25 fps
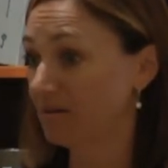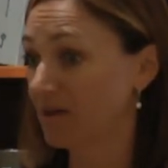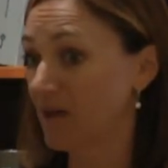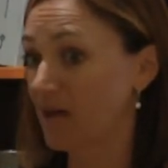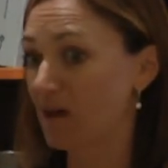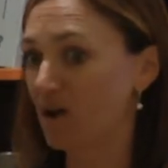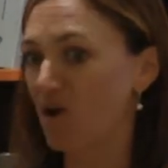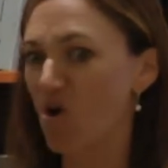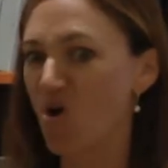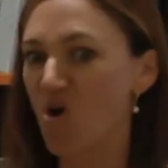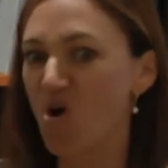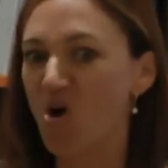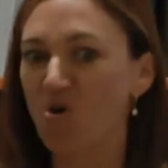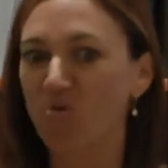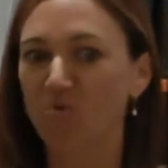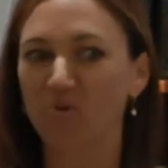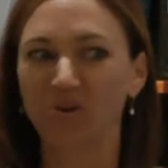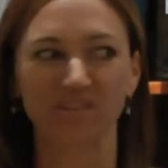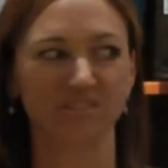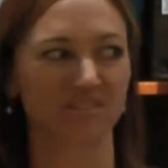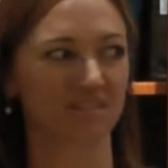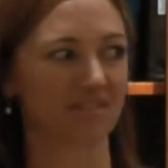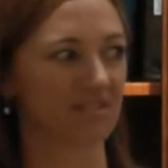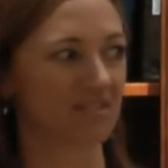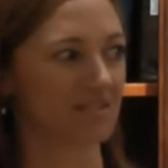And
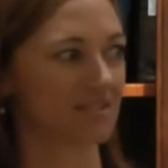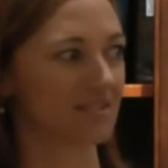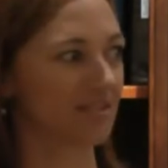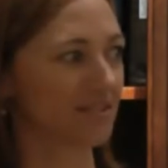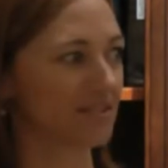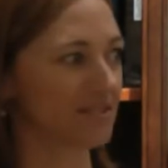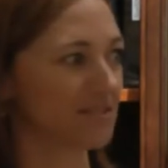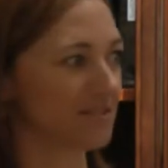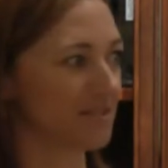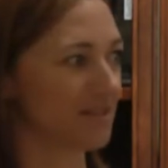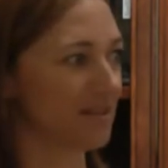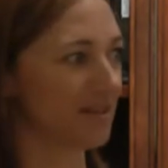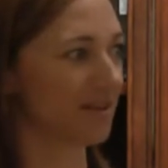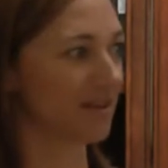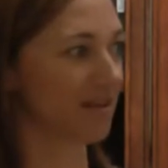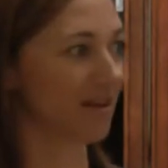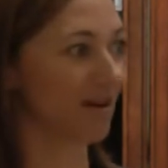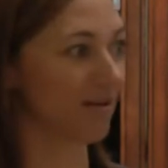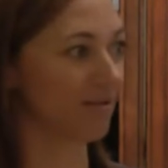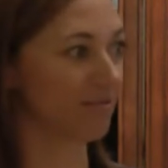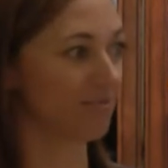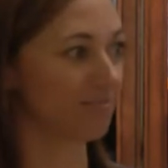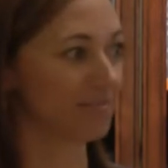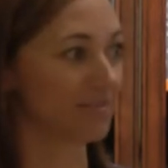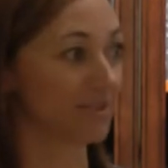always in the sales
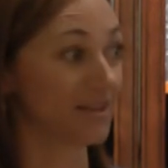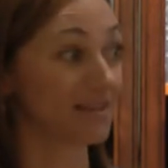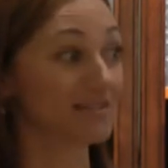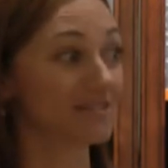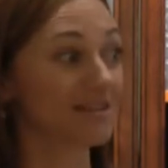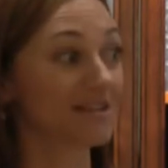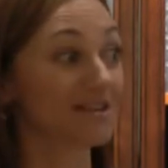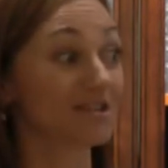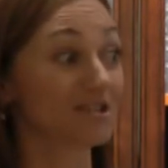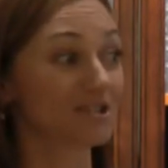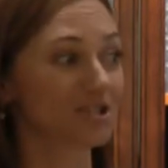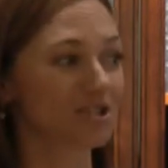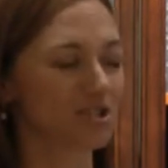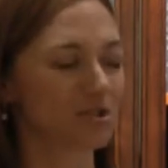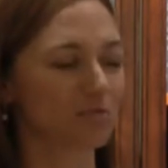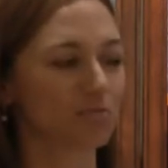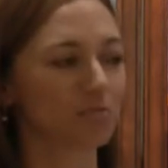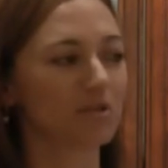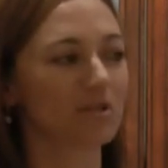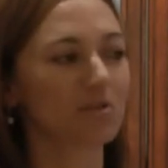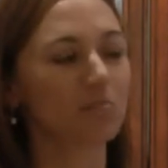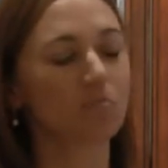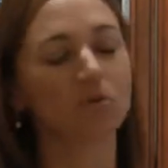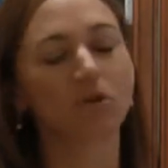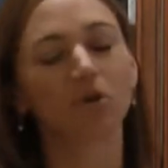scenario. Isn't that interesting?
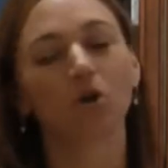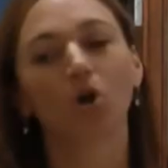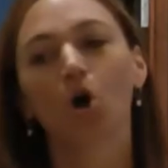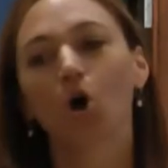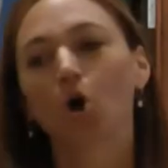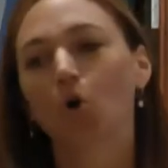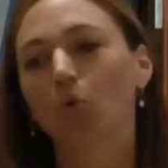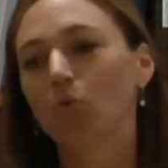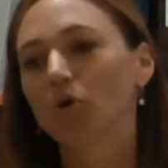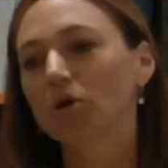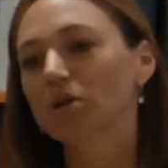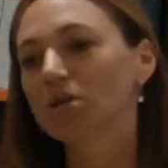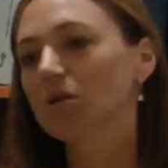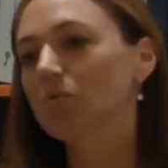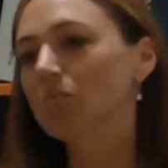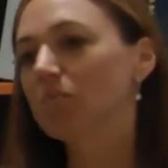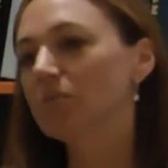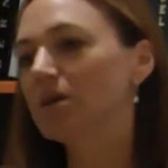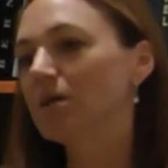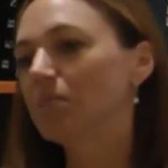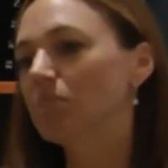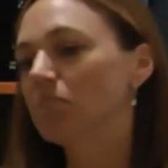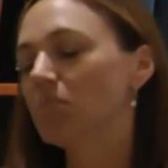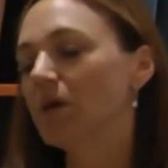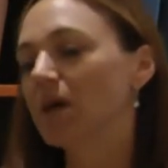Wouldn't it
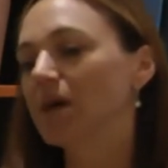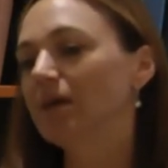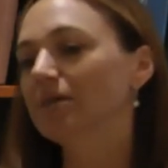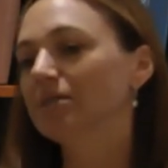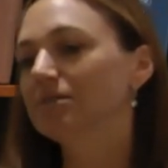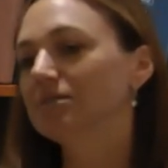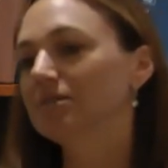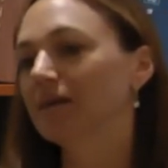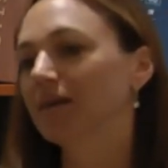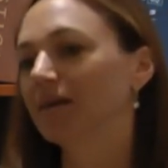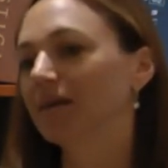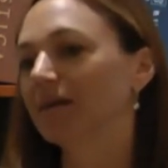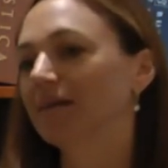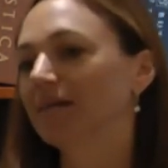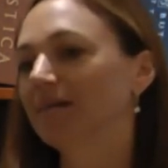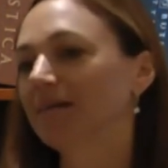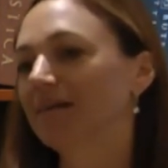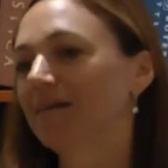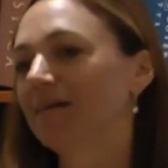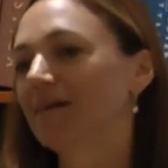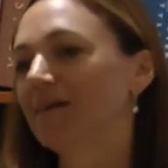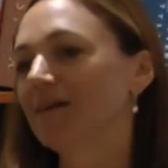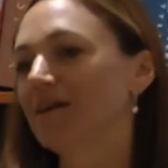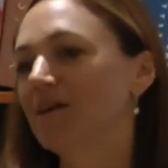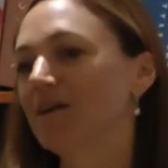be amazing
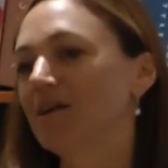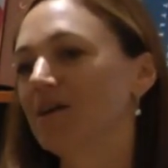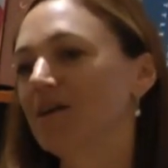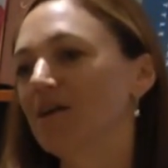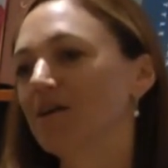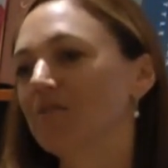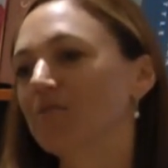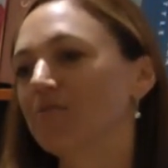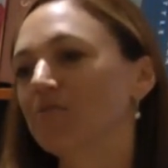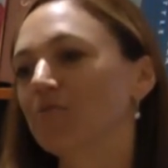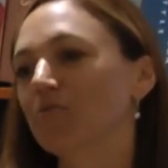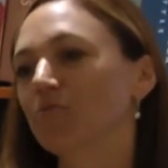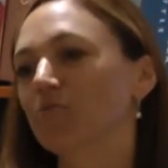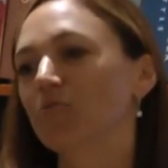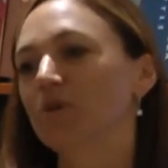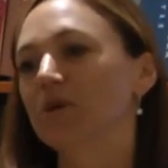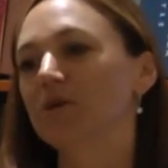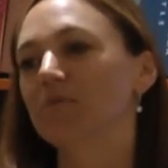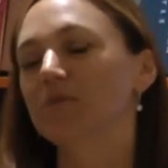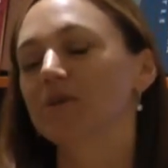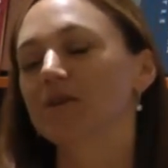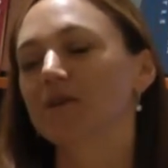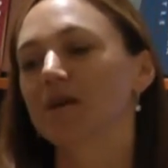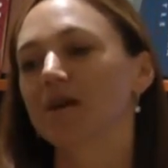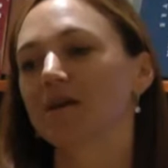if
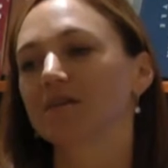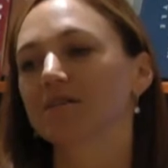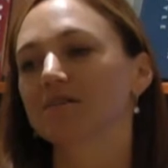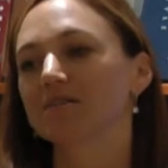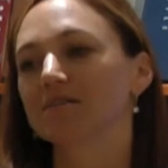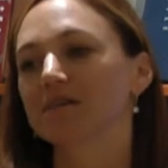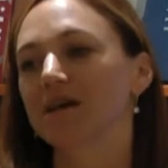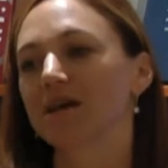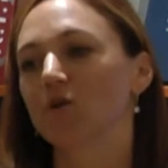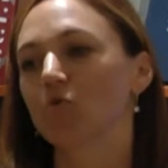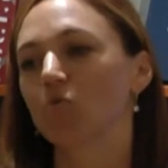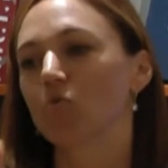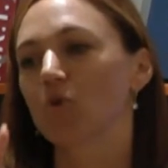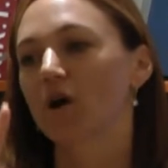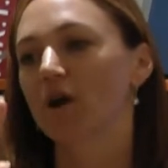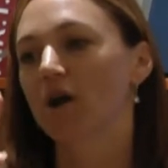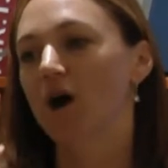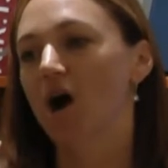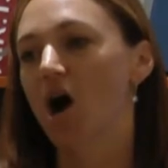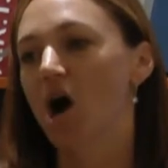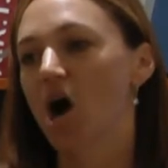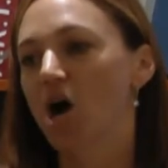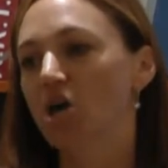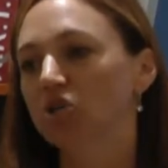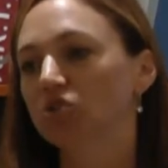we began to take
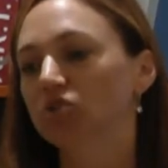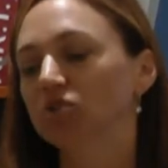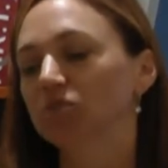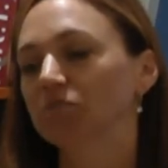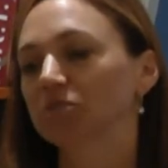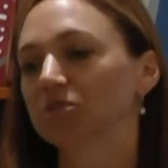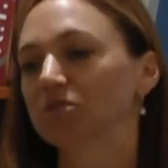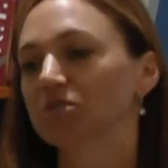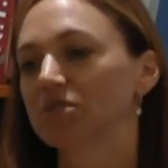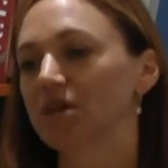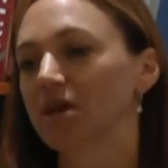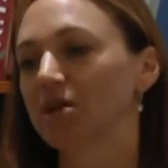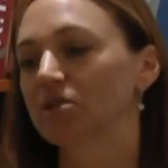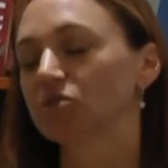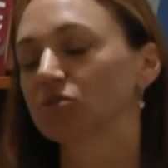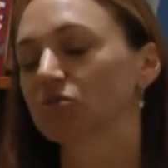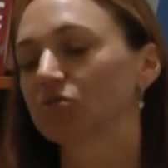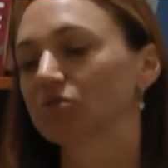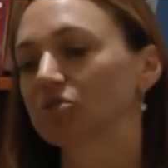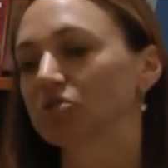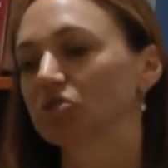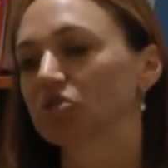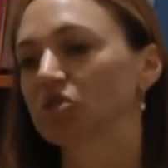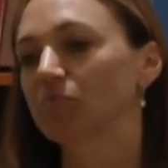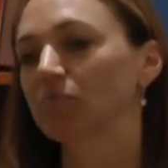100%
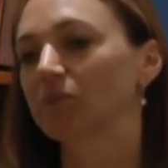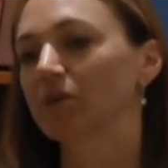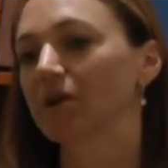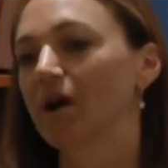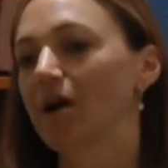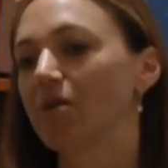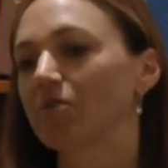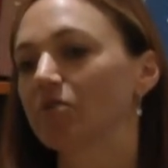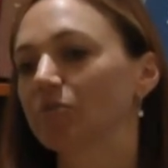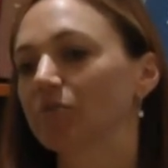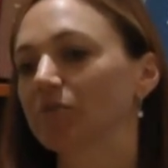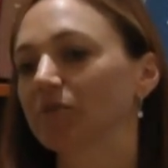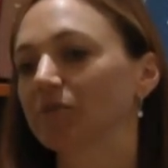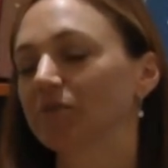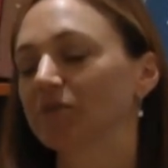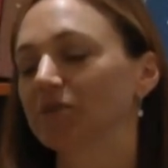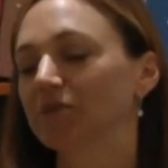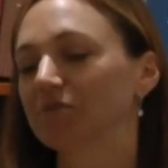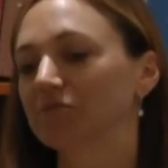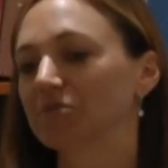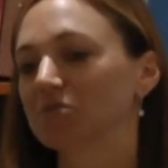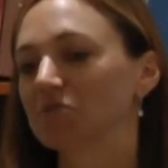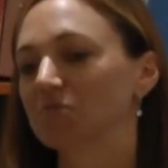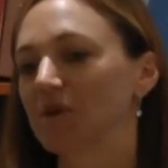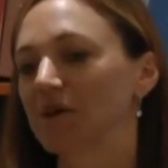ownership, accountability,
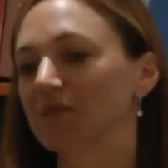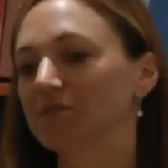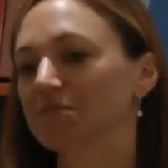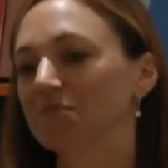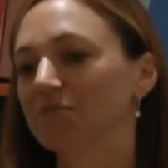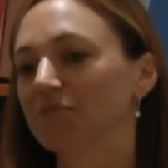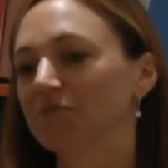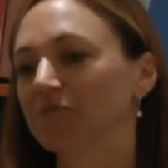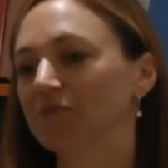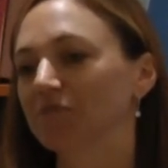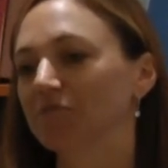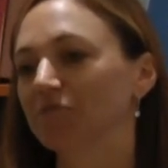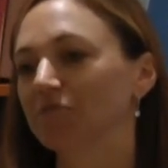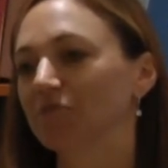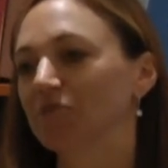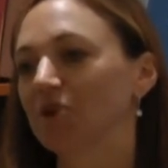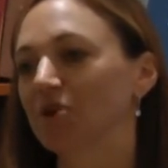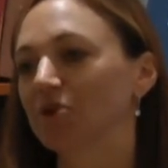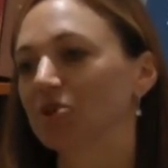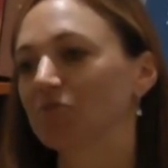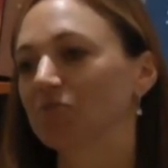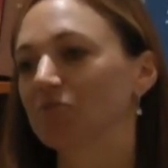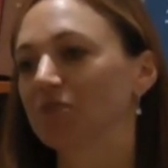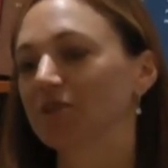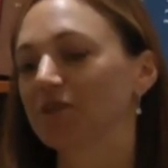and responsibility for
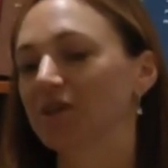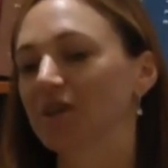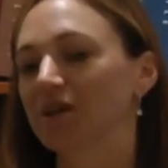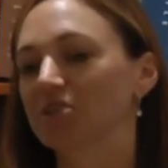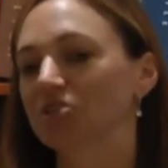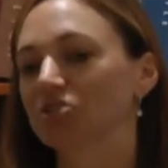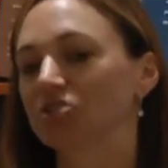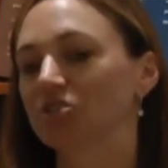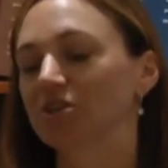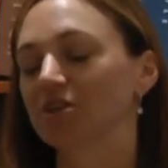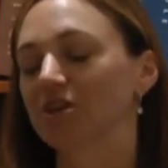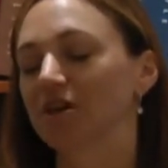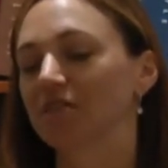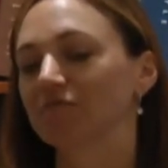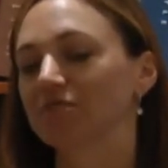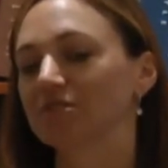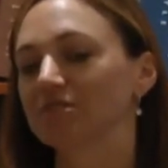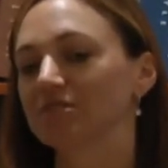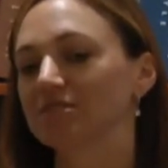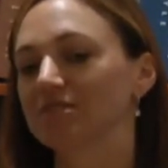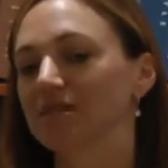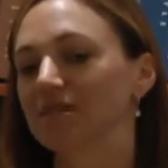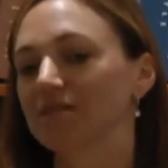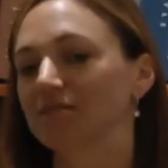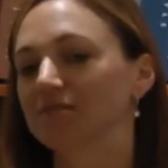our communication in every
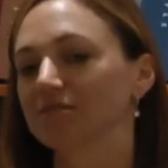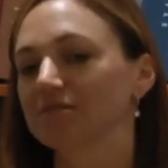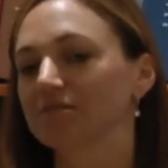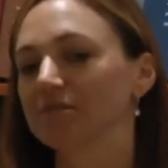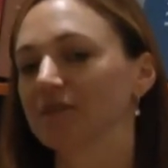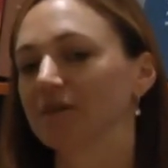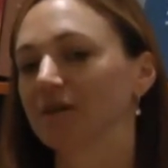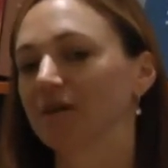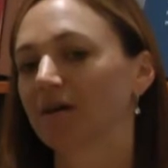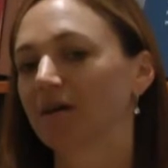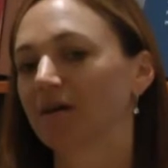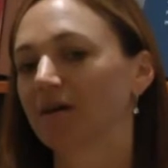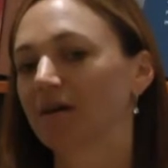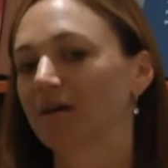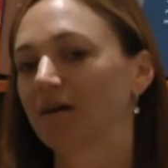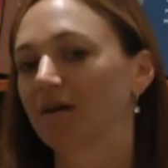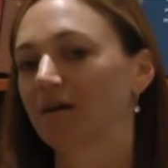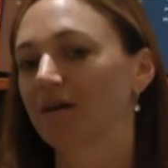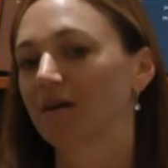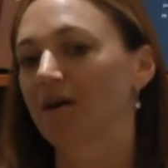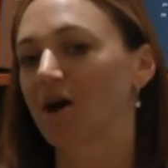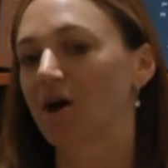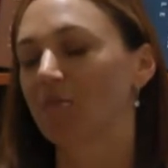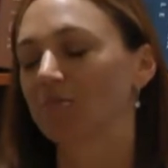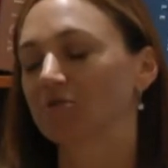sales
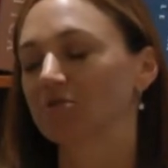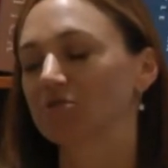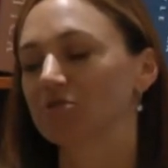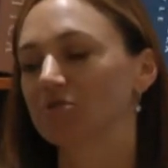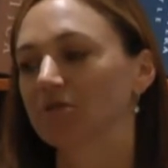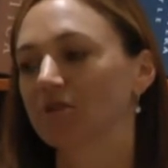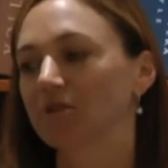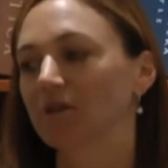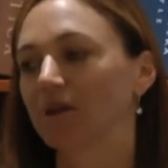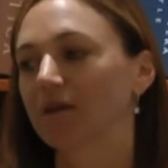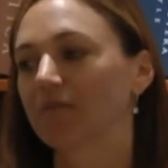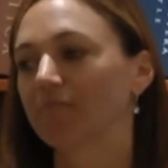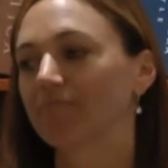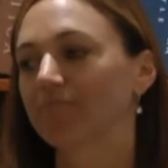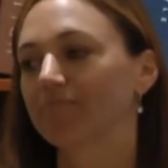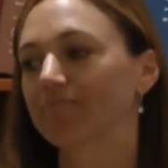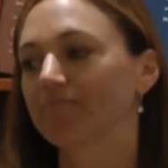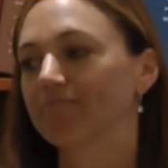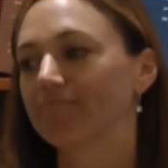opportunity?